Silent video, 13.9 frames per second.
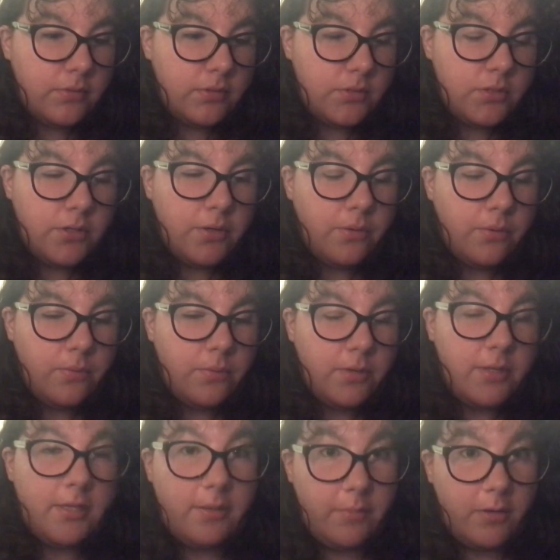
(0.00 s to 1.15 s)
So I
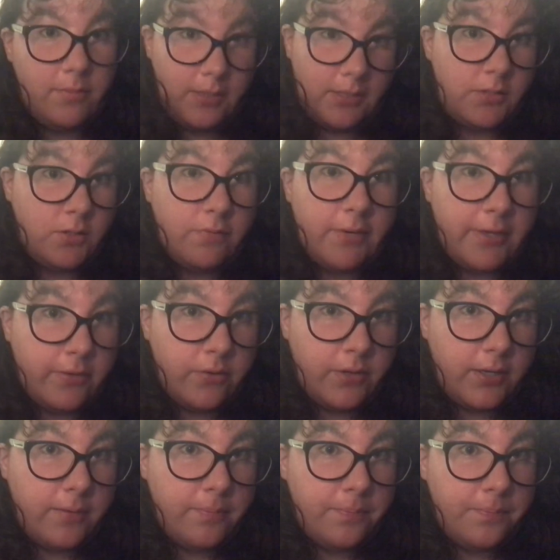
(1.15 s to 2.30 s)
think I'm going to make this a regular thing.